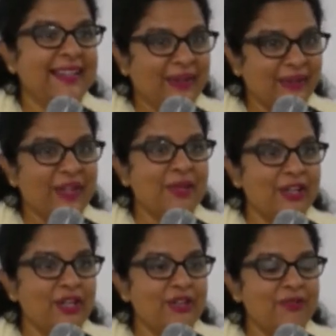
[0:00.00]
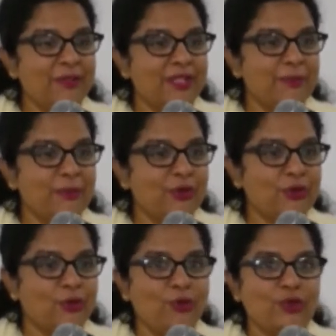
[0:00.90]
Okay, we're learning from this book.
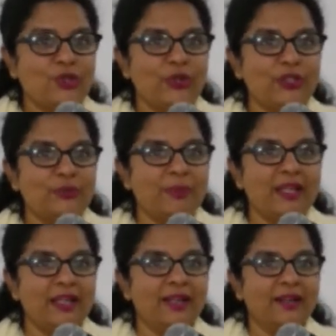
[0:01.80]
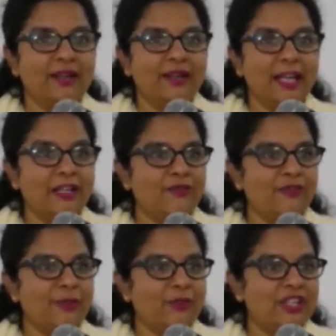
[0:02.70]
So, who's going to be uh, laying the
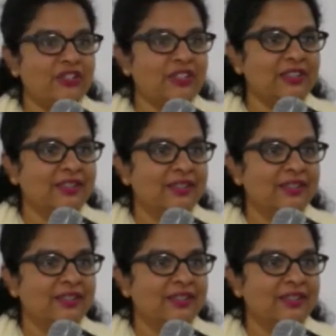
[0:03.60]
foundation?